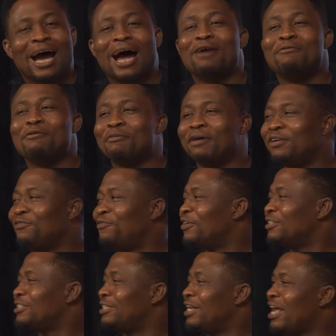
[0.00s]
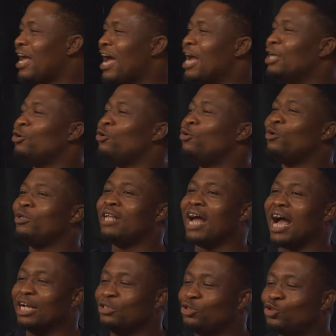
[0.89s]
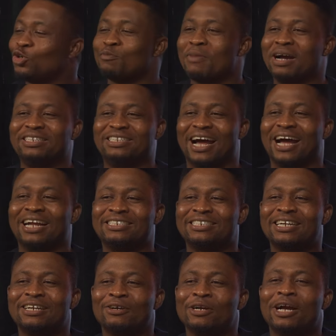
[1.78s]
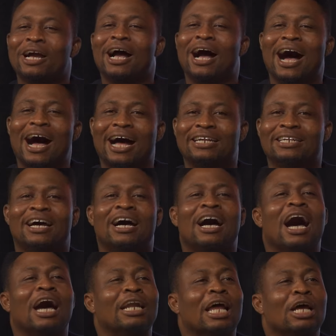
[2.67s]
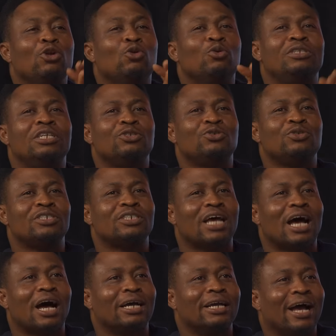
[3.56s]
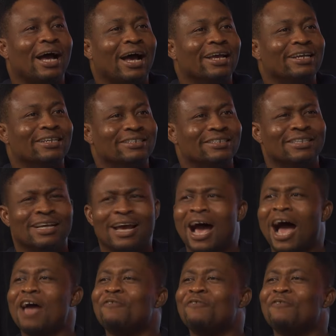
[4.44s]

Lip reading: I remember the first day I shook my dad hand and I looked into his eyes.